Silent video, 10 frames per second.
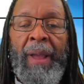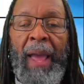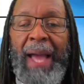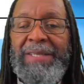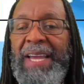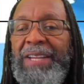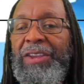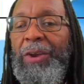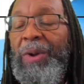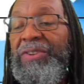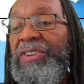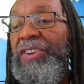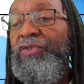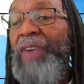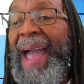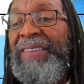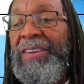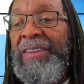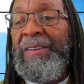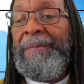I say to you, it's a
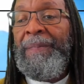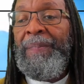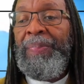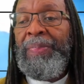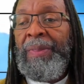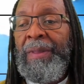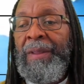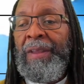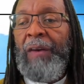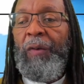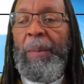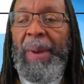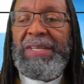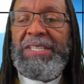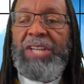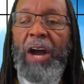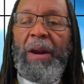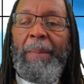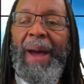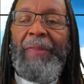distraction. If we're busy talking
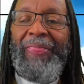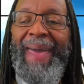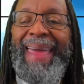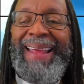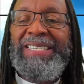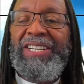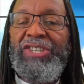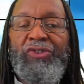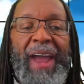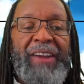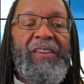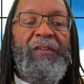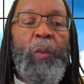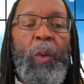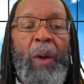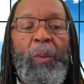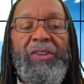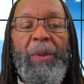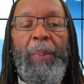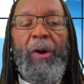about that, it's a distraction from what we're
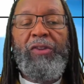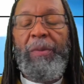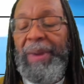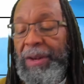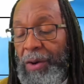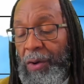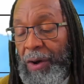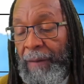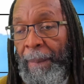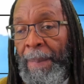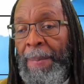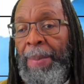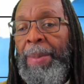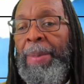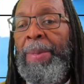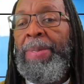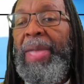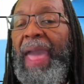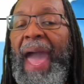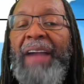supposed to be doing.
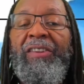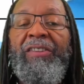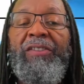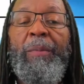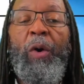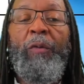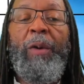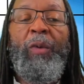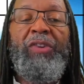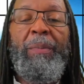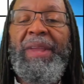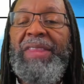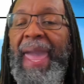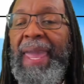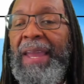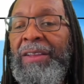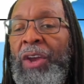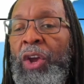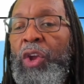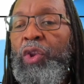The actions, the movement we should be taking
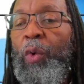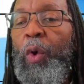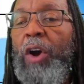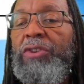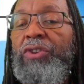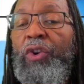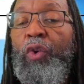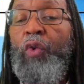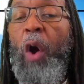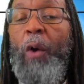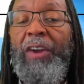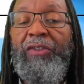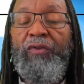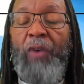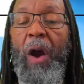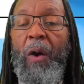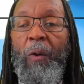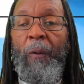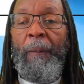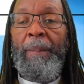towards growing
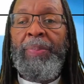strong.